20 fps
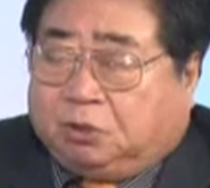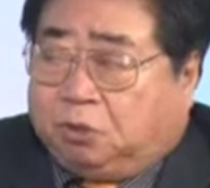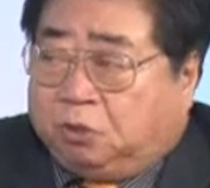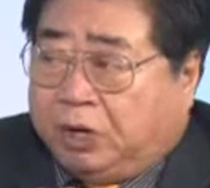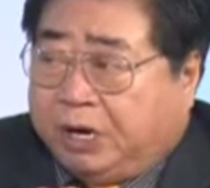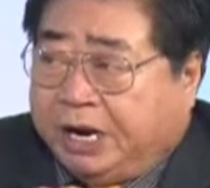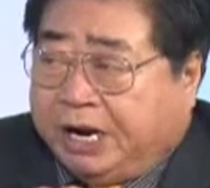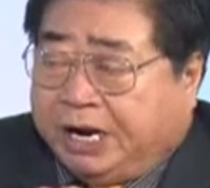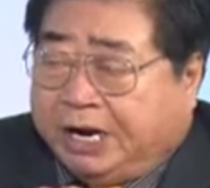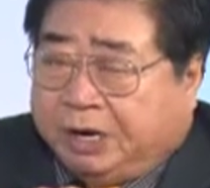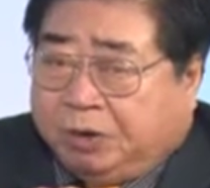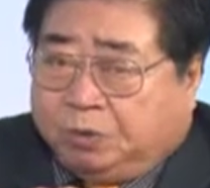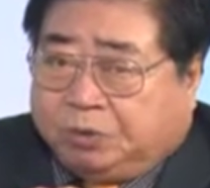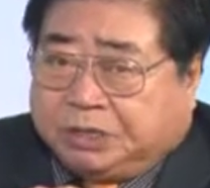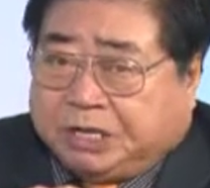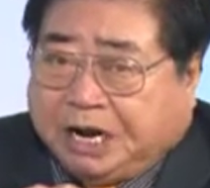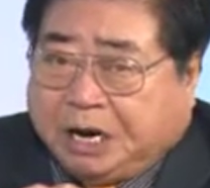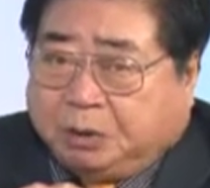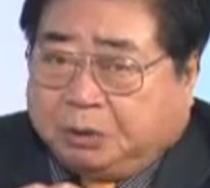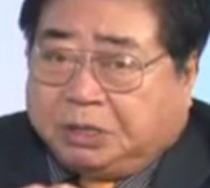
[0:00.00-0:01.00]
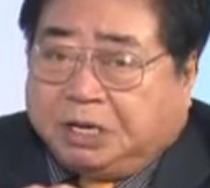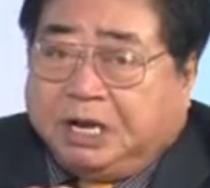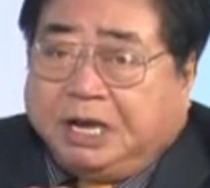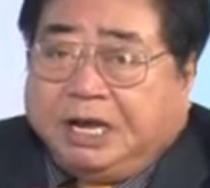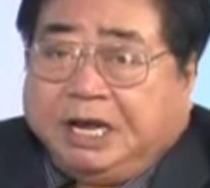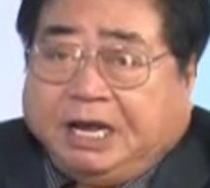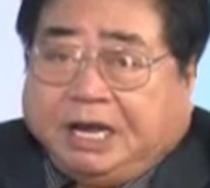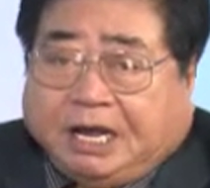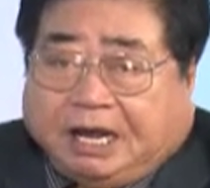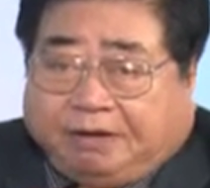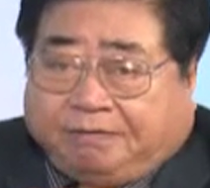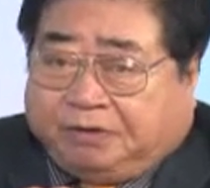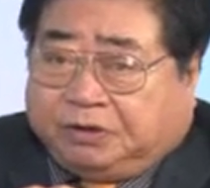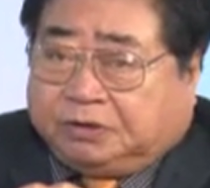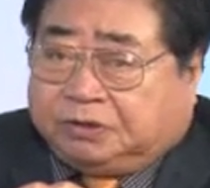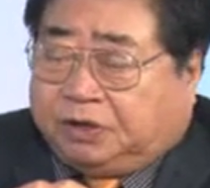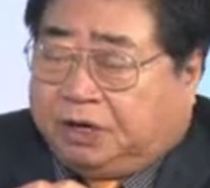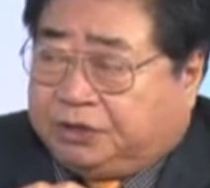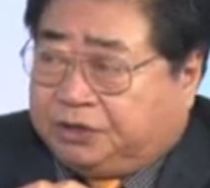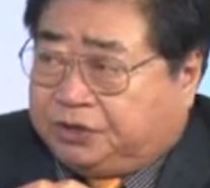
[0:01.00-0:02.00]
way without having
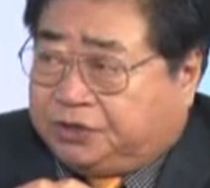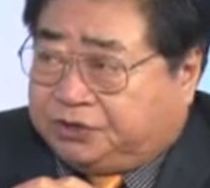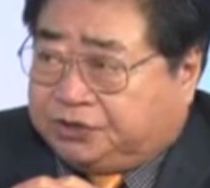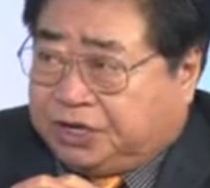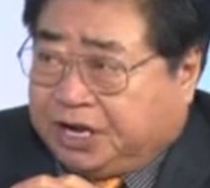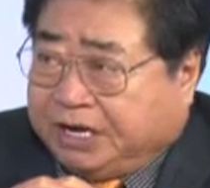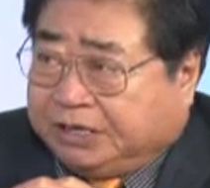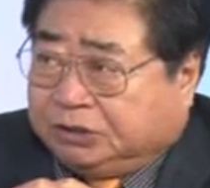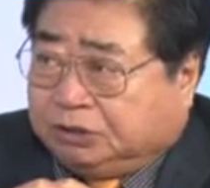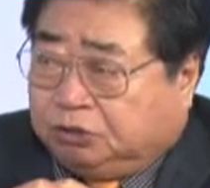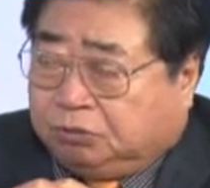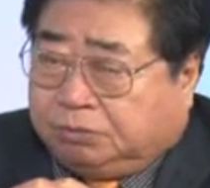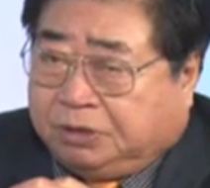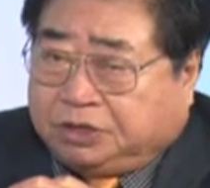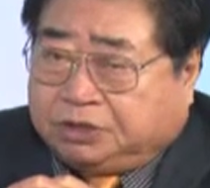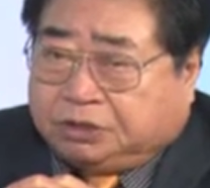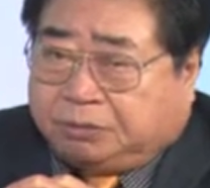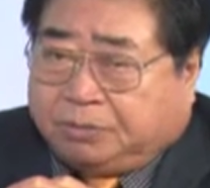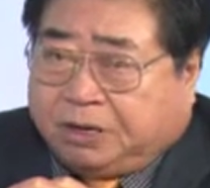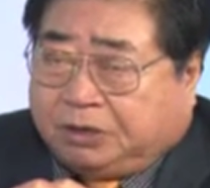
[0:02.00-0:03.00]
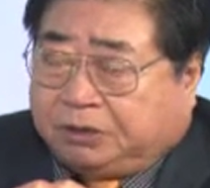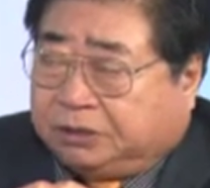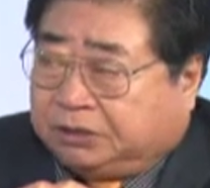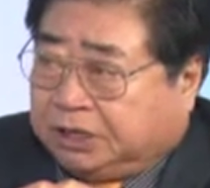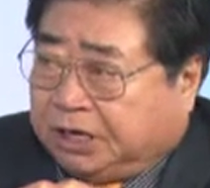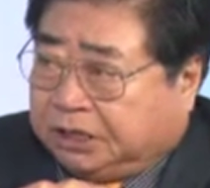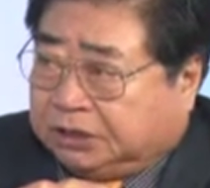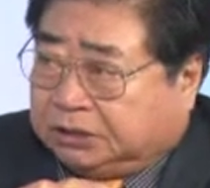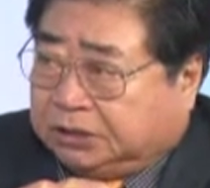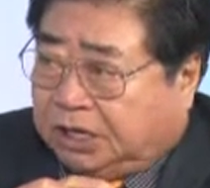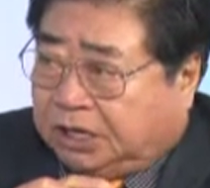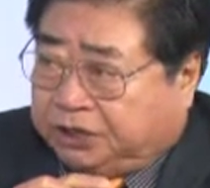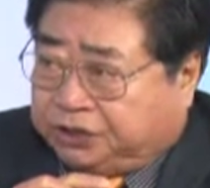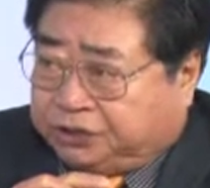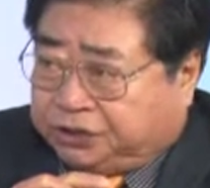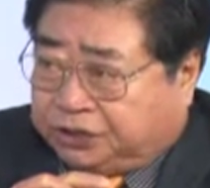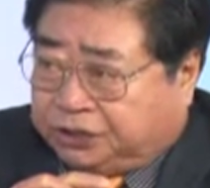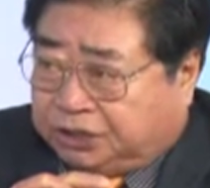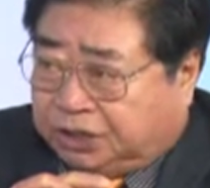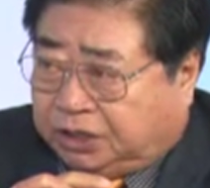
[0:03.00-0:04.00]
to understand too much about the
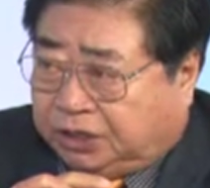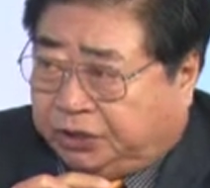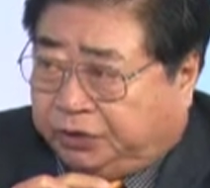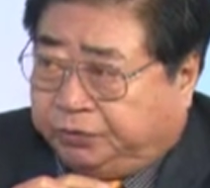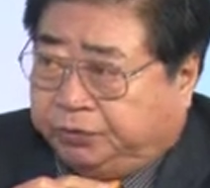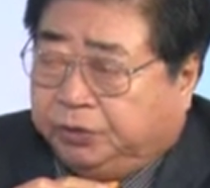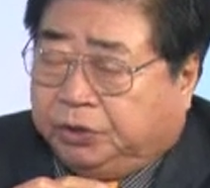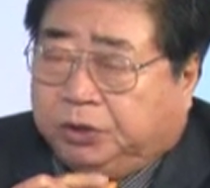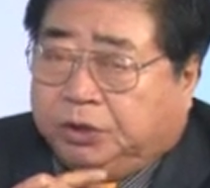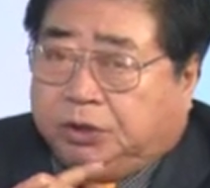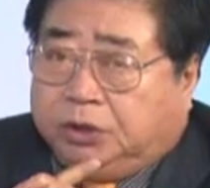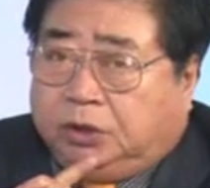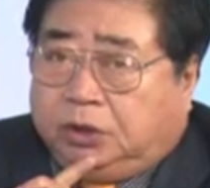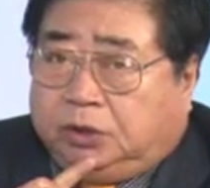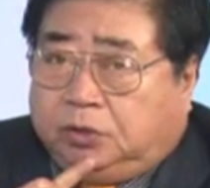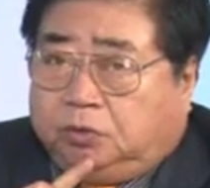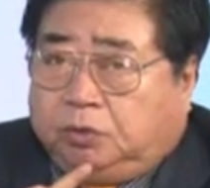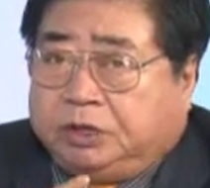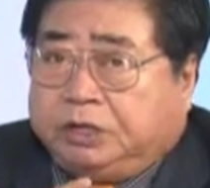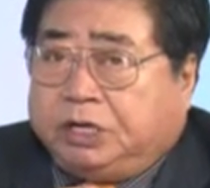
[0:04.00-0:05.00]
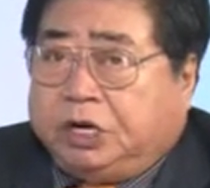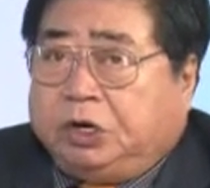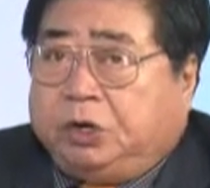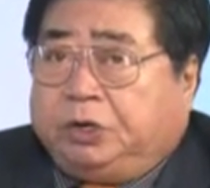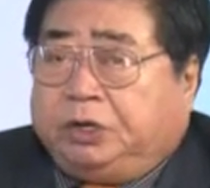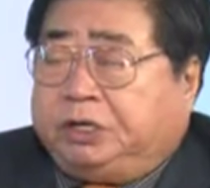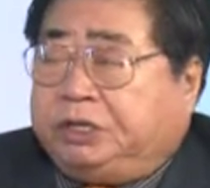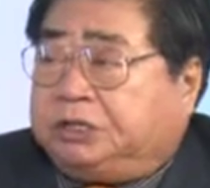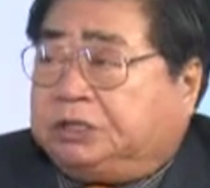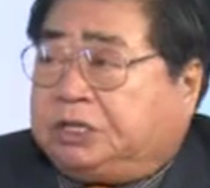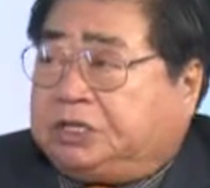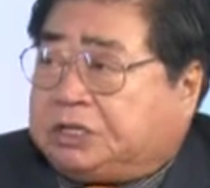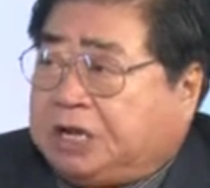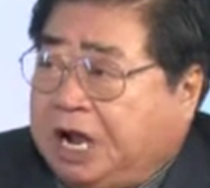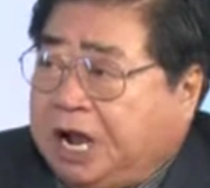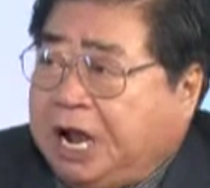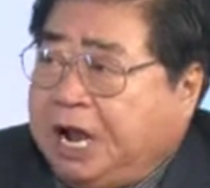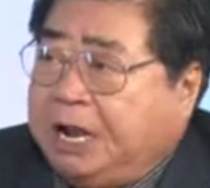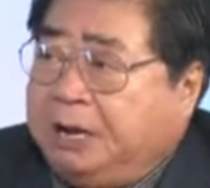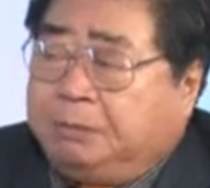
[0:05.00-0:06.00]
technology, though. We know it is
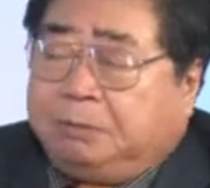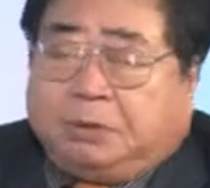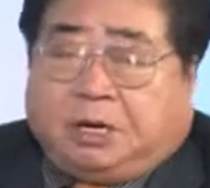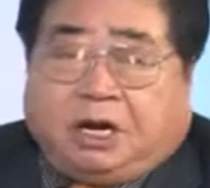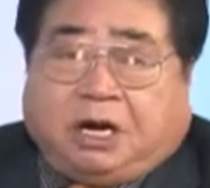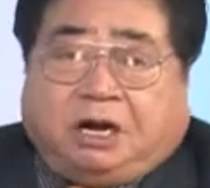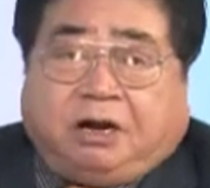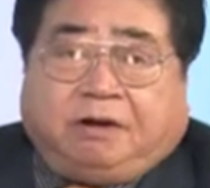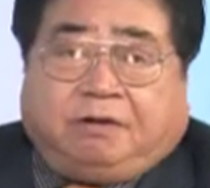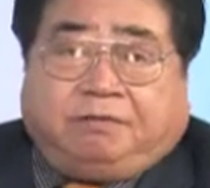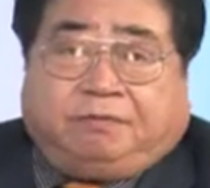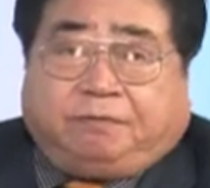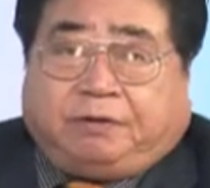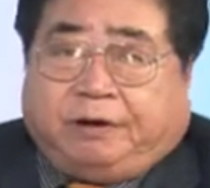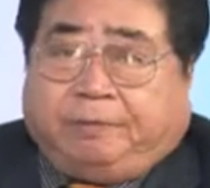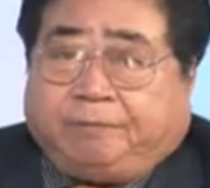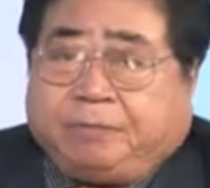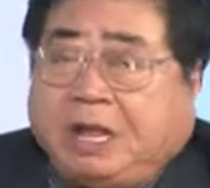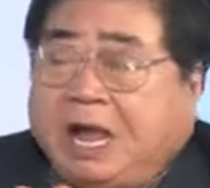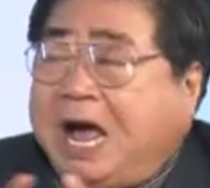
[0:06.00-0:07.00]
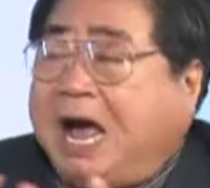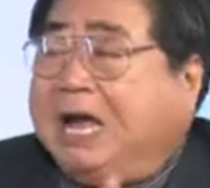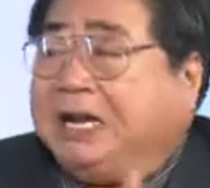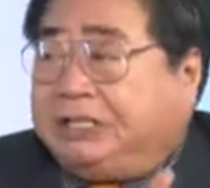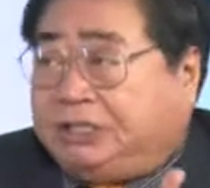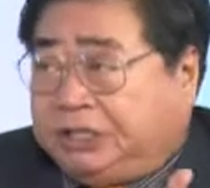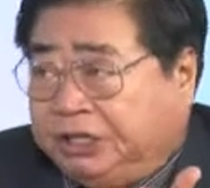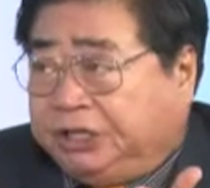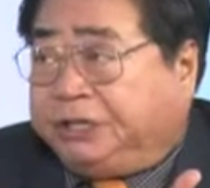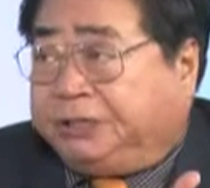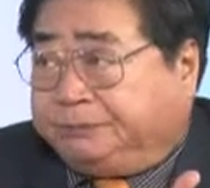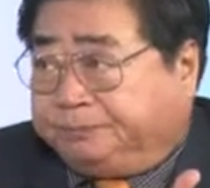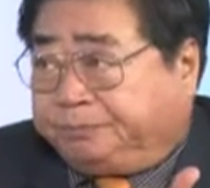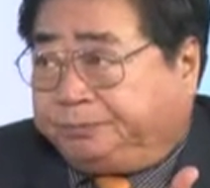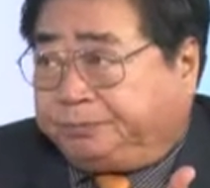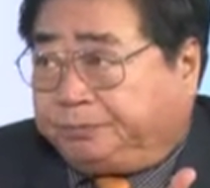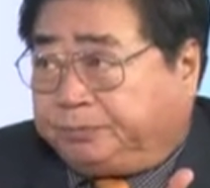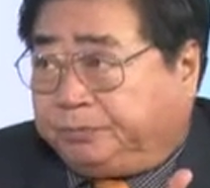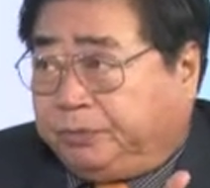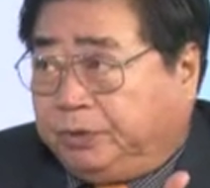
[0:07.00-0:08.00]
time of uh, IT,
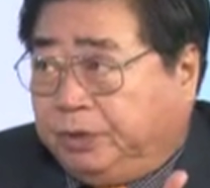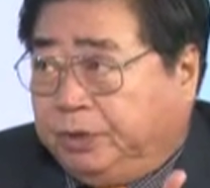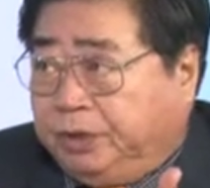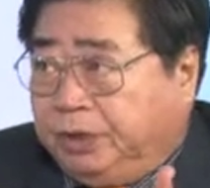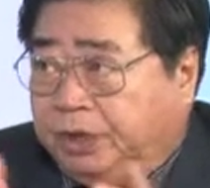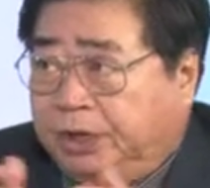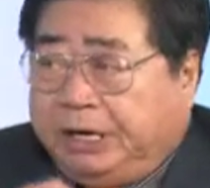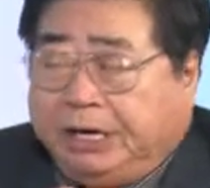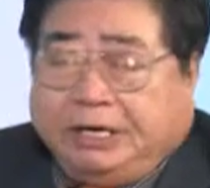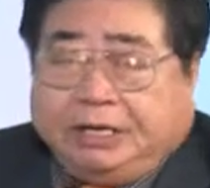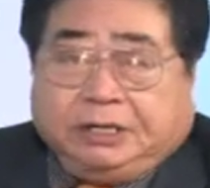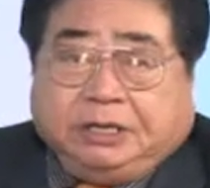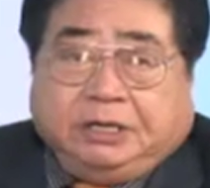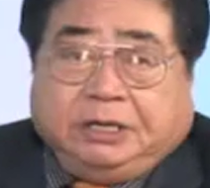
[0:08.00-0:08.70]
right?